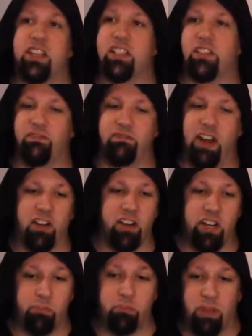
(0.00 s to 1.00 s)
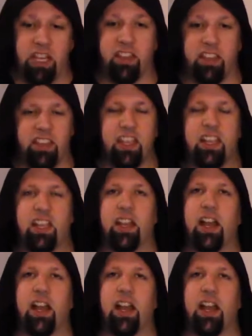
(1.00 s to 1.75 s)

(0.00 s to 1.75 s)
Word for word: It's a very big thing.